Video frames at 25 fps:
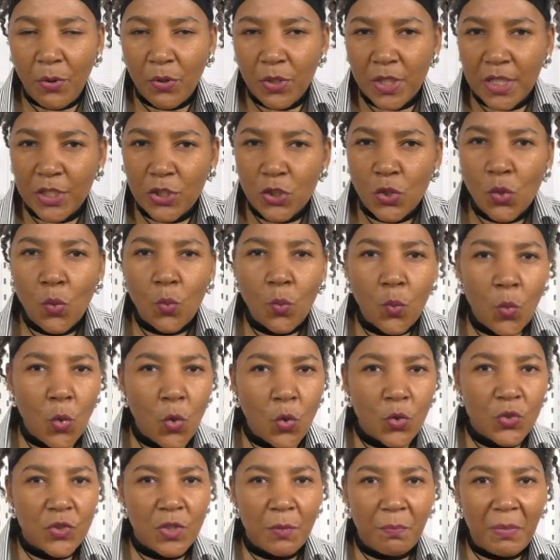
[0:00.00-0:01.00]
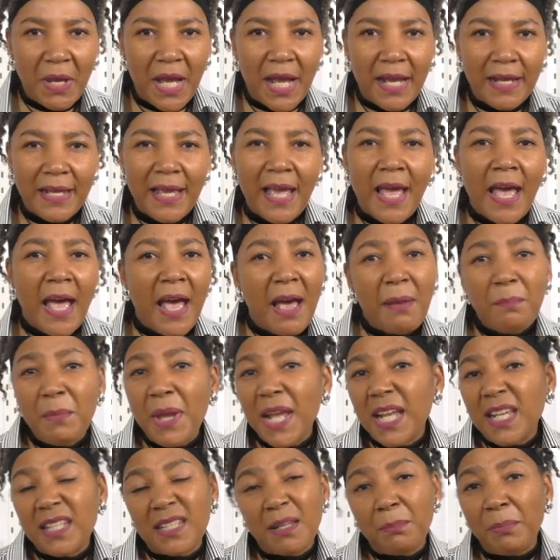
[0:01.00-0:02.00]
putting it towards the back and
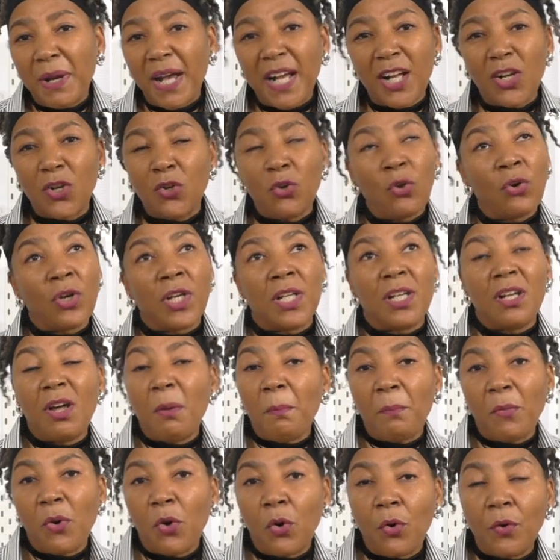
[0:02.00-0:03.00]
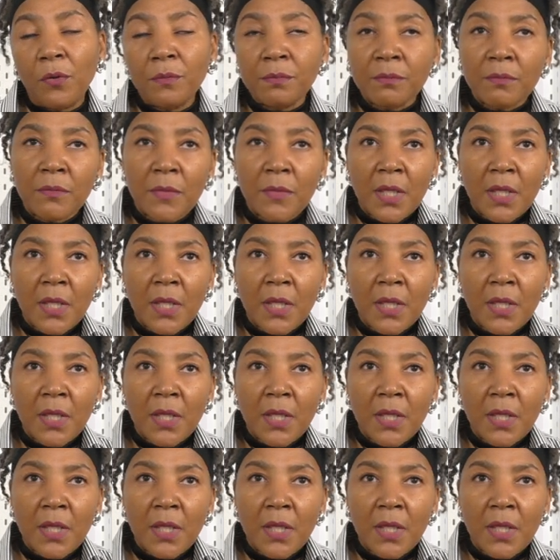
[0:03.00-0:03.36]
making the back look a lot more